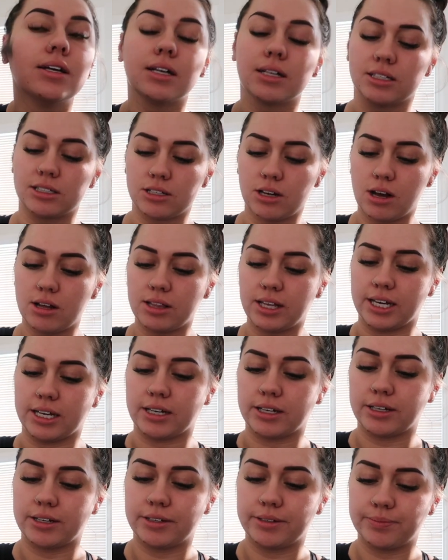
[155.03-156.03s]
It's not like,
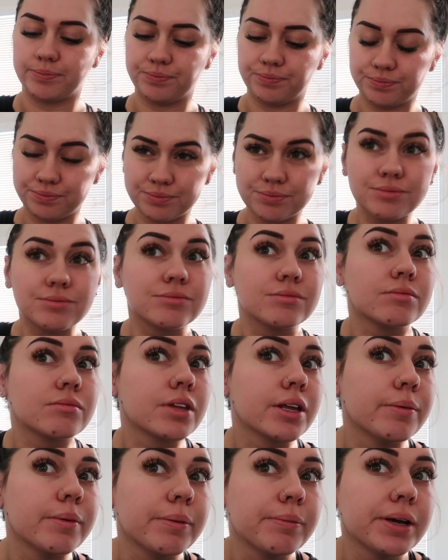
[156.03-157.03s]

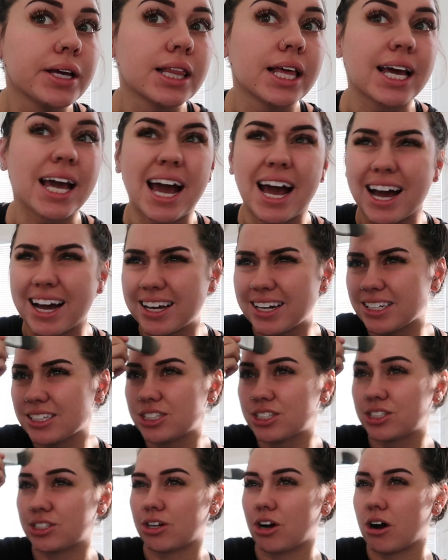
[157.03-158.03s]
it might be like acne
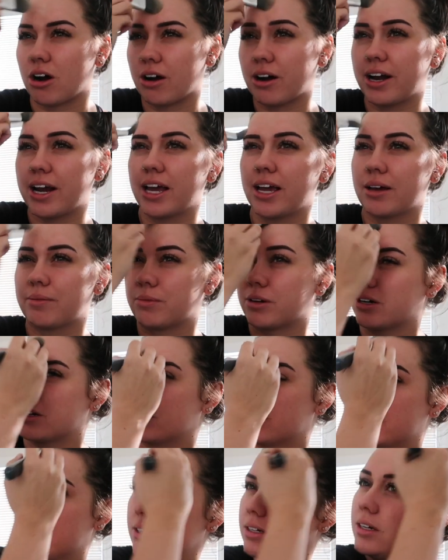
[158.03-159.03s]
scarring. I'm
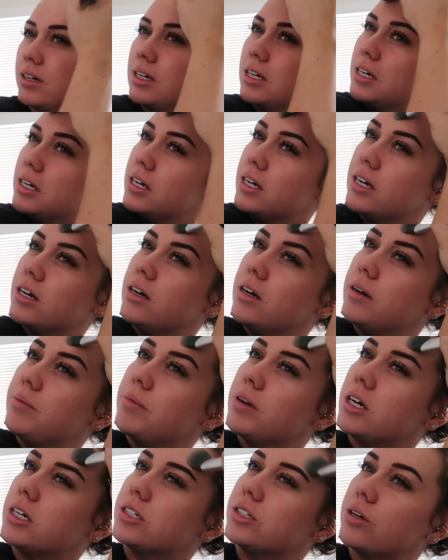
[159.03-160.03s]

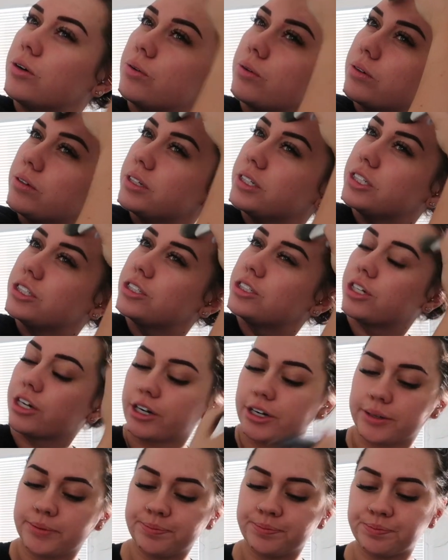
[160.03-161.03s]
not totally
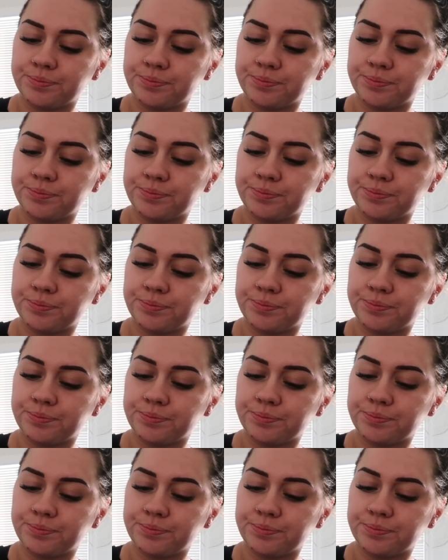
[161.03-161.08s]
sure.